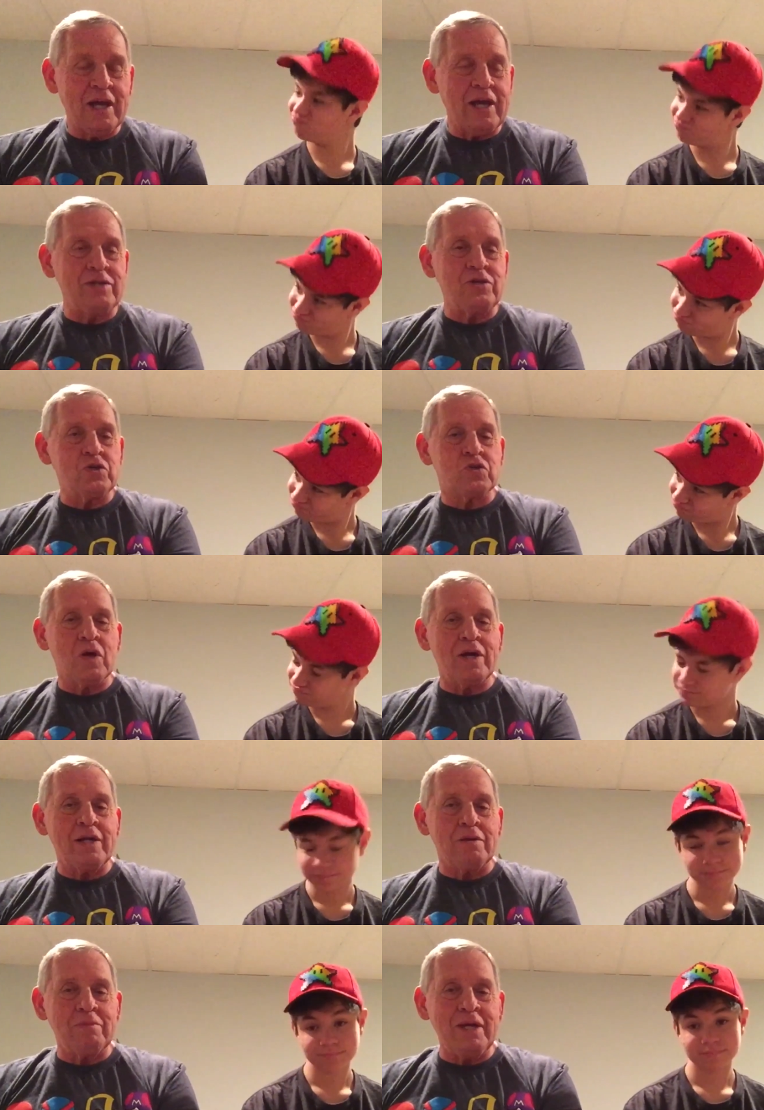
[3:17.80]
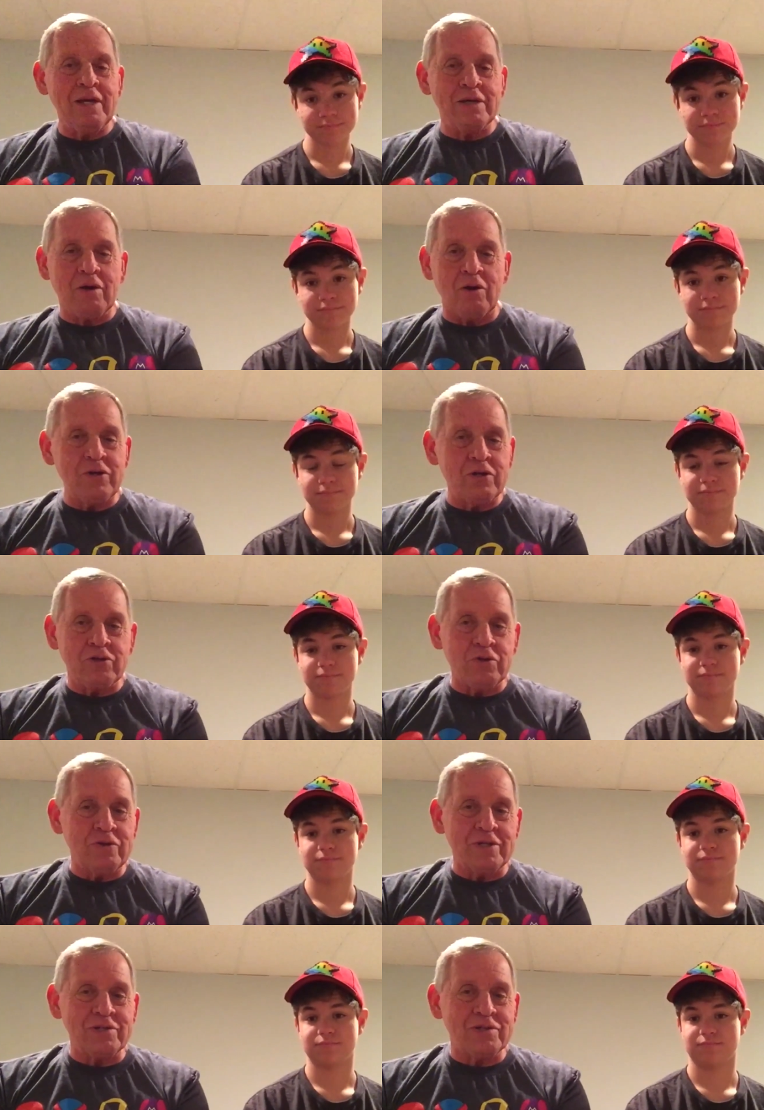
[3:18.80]
Speaker 1: and you trade them in, all you're
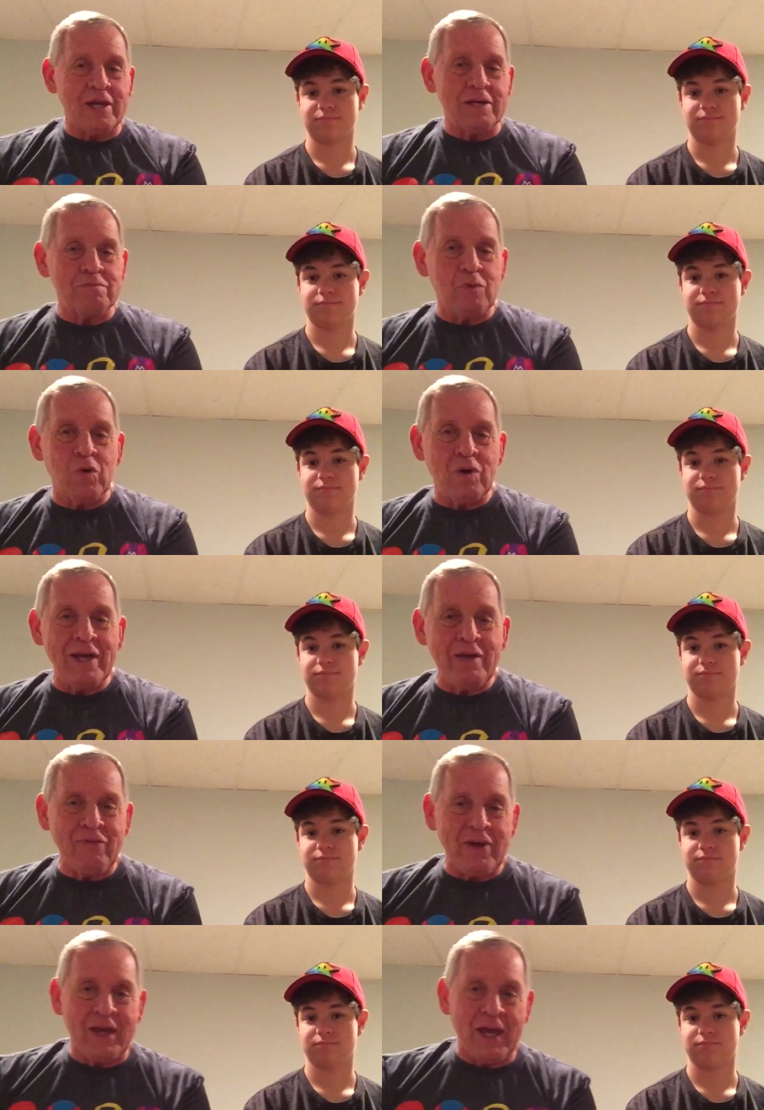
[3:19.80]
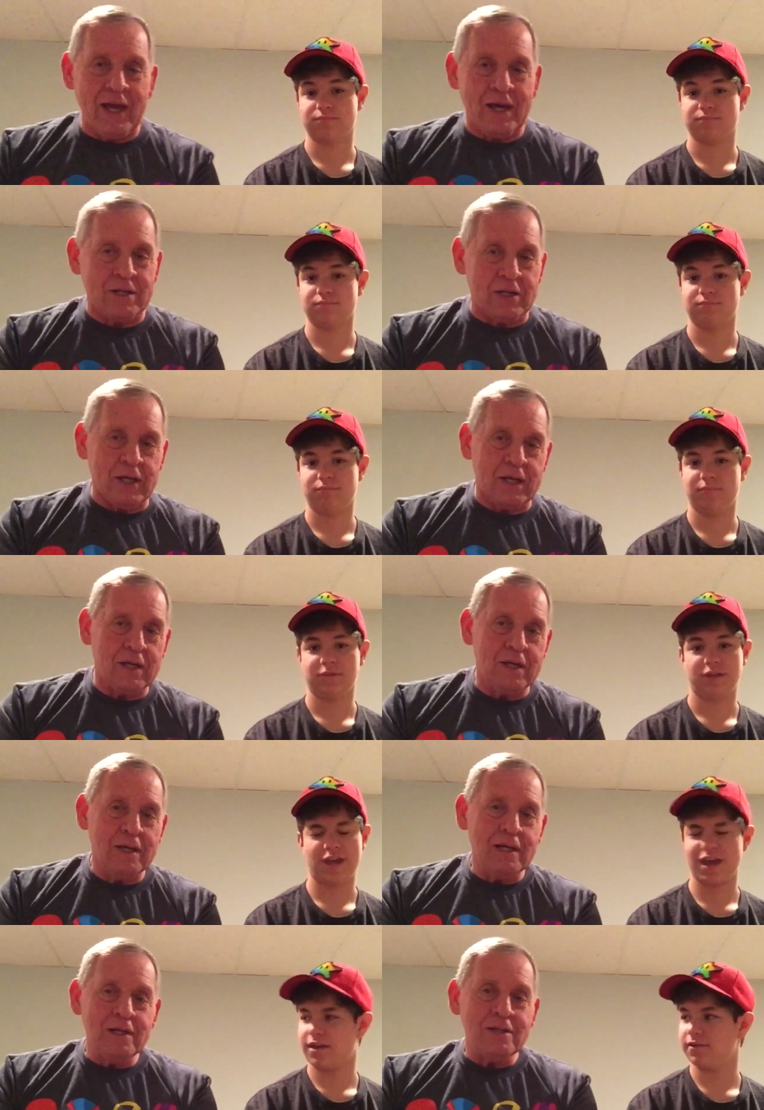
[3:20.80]
doing is getting more Eevee candy.
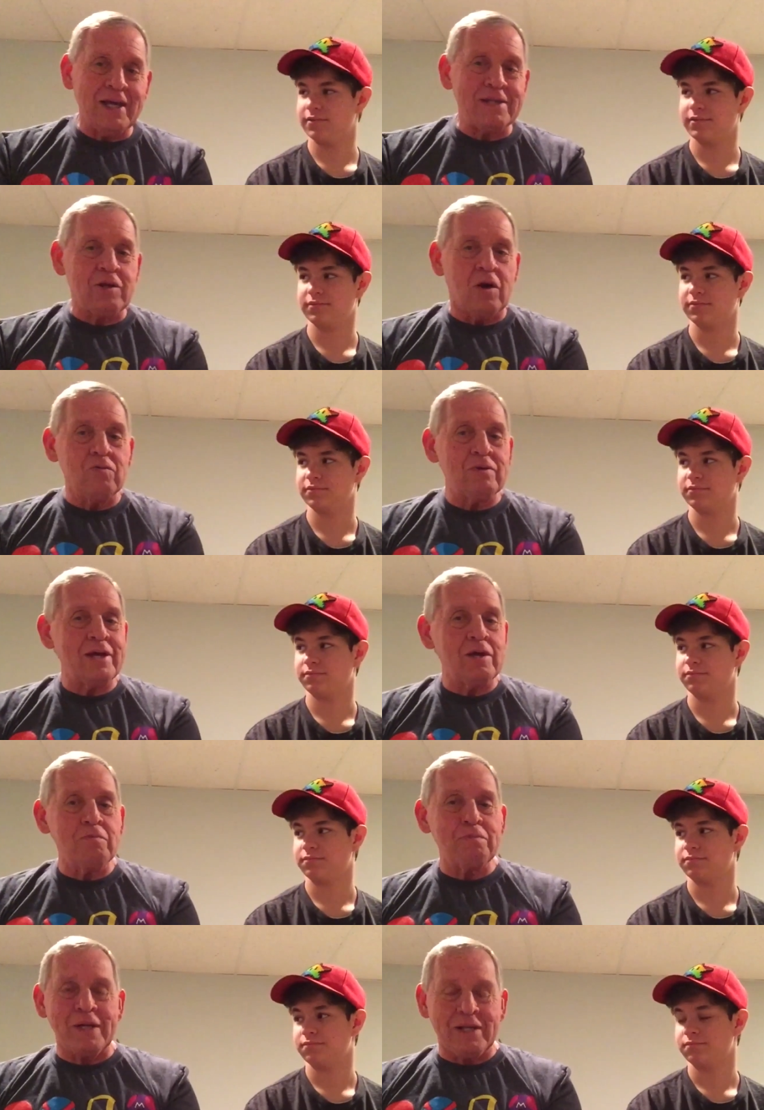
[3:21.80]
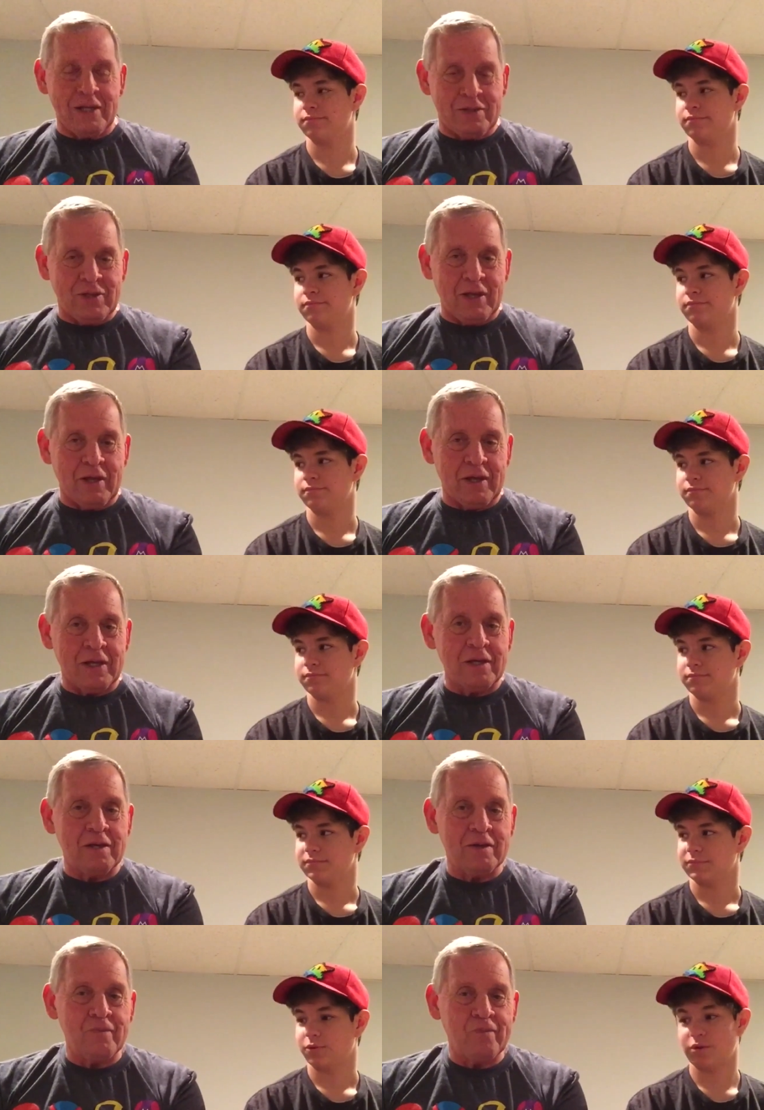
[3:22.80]
Yeah. That don't help anything.
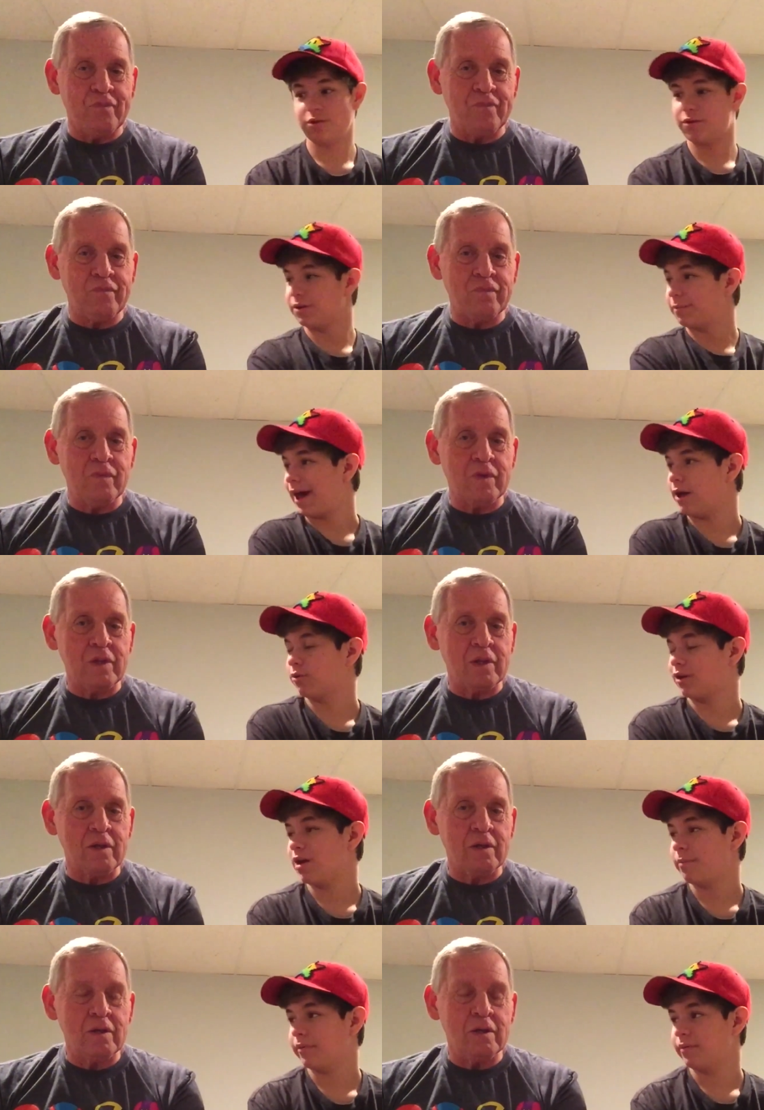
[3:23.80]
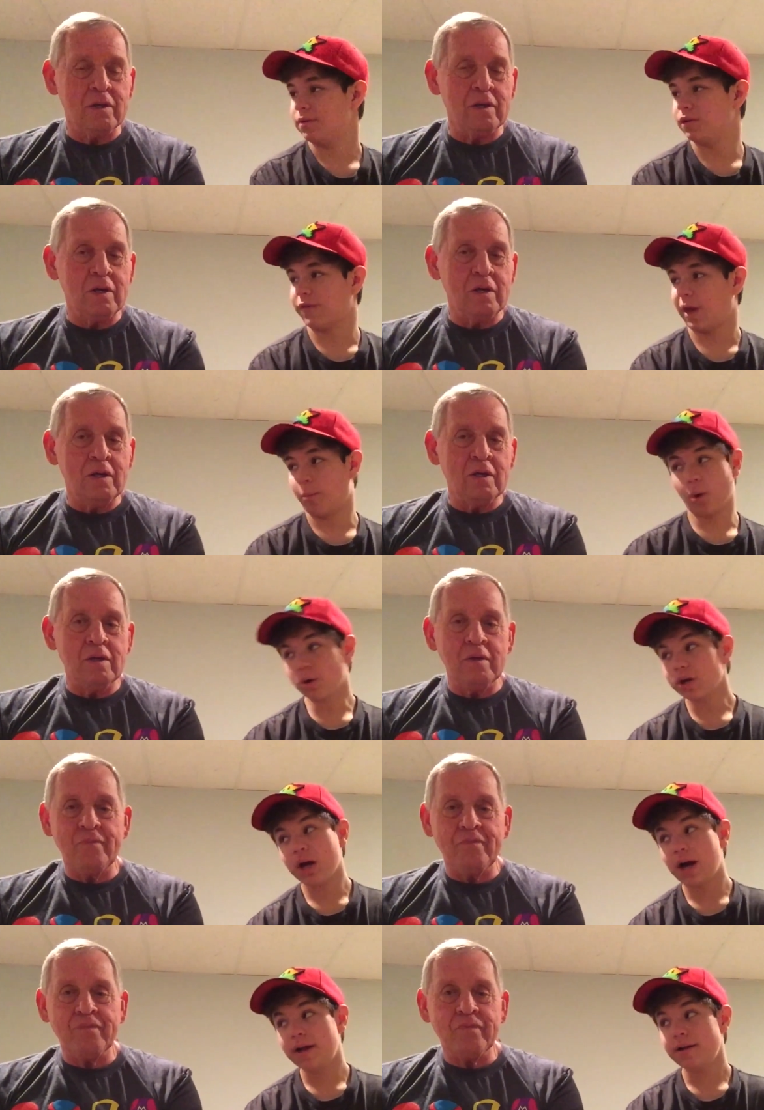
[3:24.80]
Speaker 2: Well, you can power up your
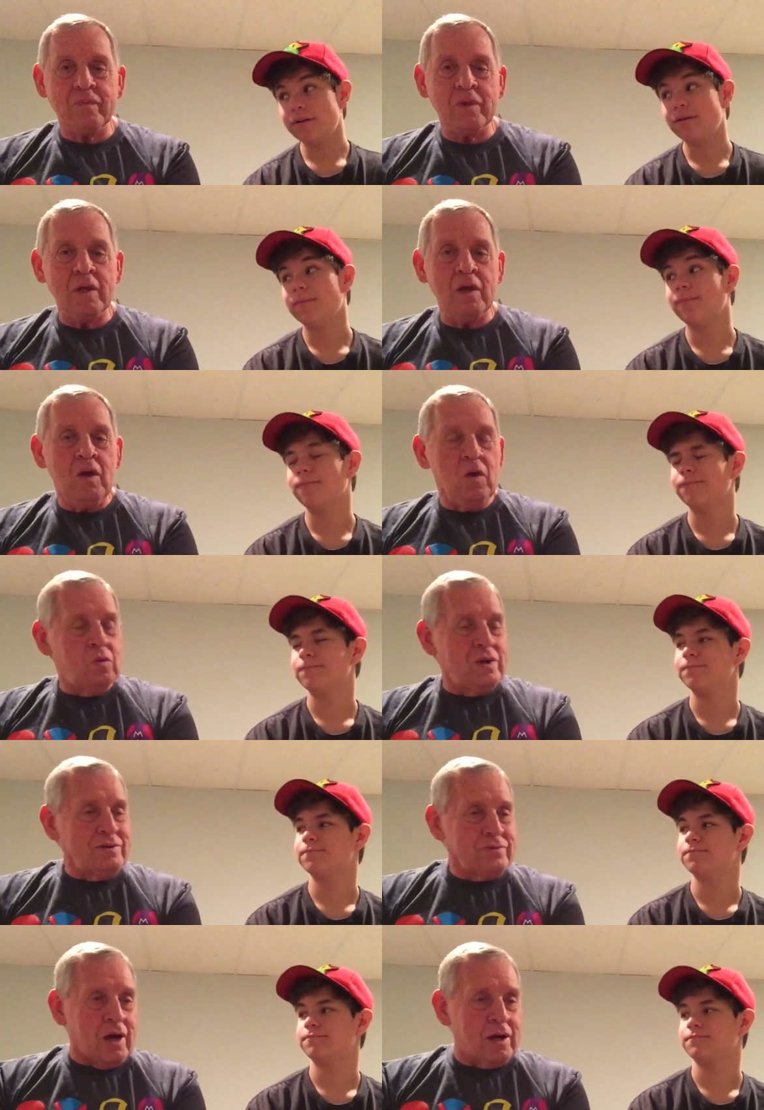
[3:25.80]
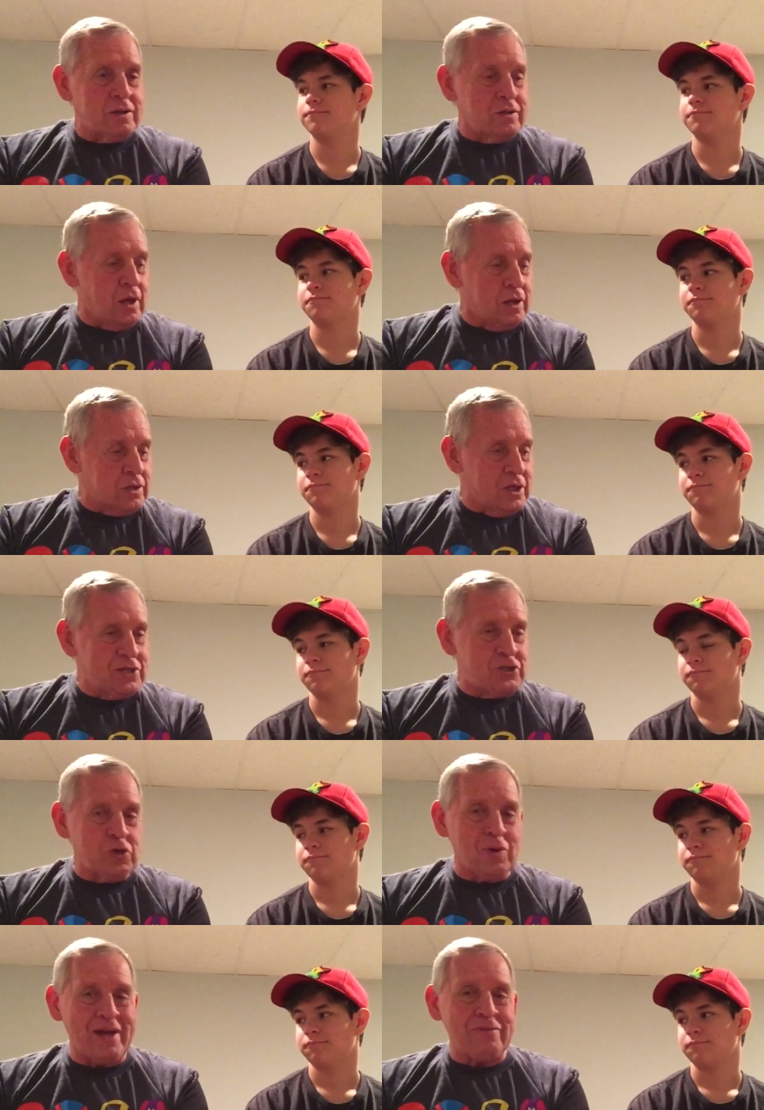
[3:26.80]
Vaporeon.
Speaker 1: Well, not not unless
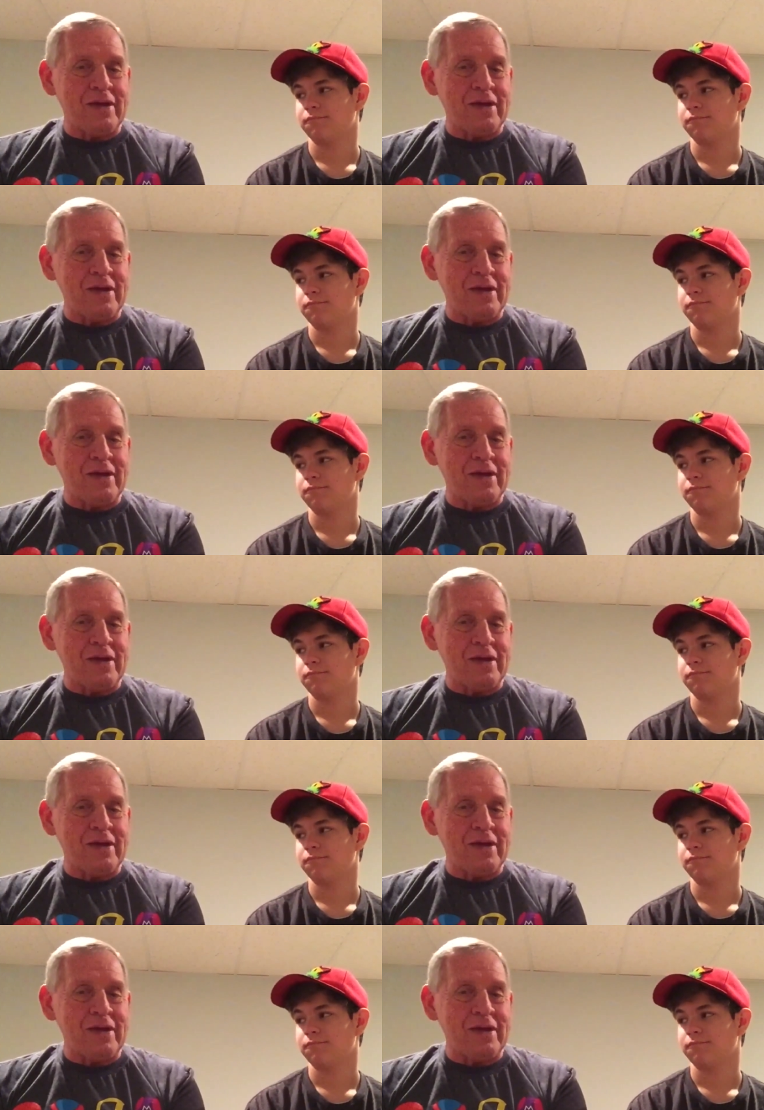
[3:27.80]
you have